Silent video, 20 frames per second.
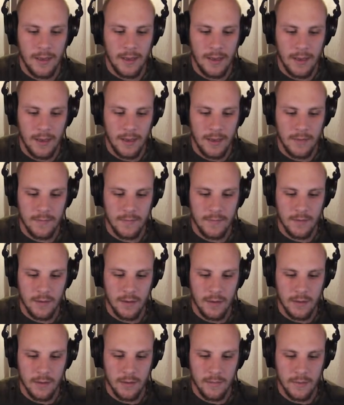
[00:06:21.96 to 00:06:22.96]
And
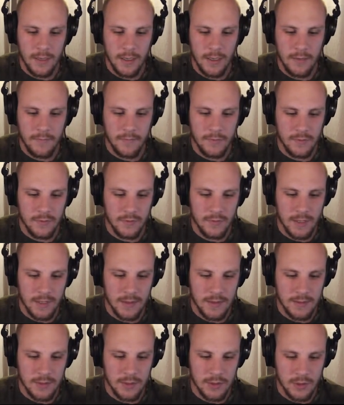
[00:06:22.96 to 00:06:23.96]
the way I would do
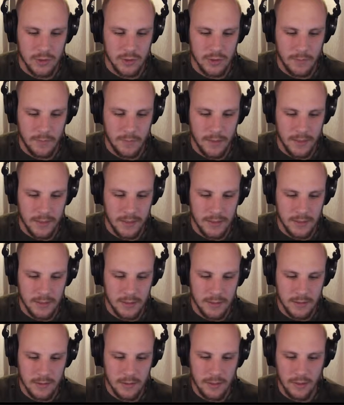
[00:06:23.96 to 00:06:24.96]
that is just
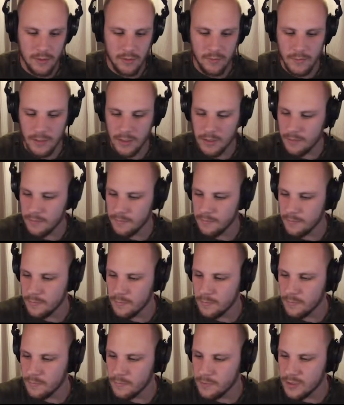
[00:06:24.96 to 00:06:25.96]
place down my
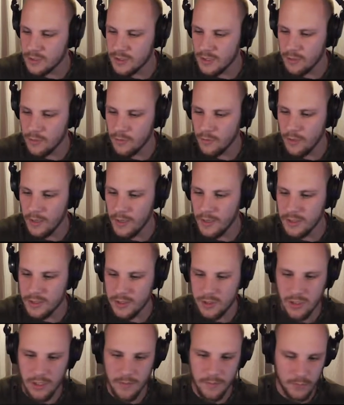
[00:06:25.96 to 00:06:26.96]
single A
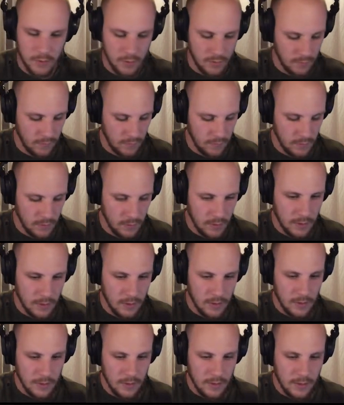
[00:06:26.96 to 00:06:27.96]
sharp note
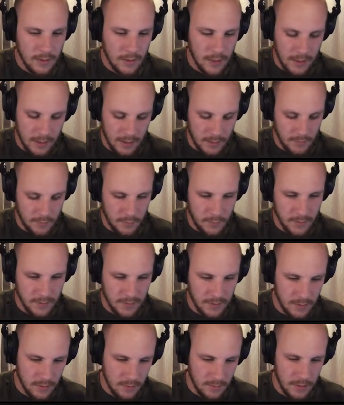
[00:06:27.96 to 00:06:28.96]
and then put
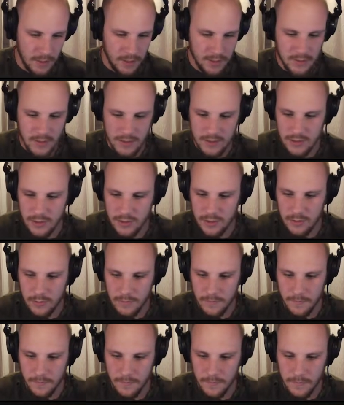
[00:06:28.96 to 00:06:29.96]
it in the bass
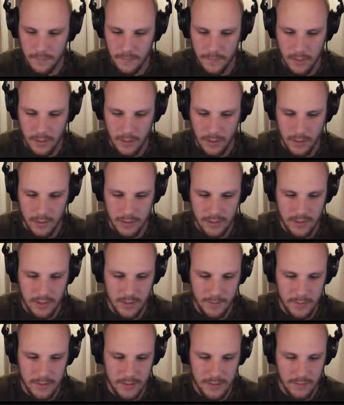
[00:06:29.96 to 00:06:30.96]
register. So
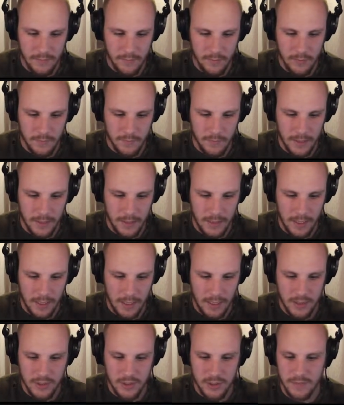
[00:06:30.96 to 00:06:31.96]
that means that we're playing
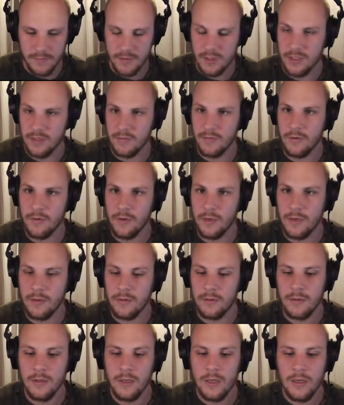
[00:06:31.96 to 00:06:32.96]
A sharp 0 here,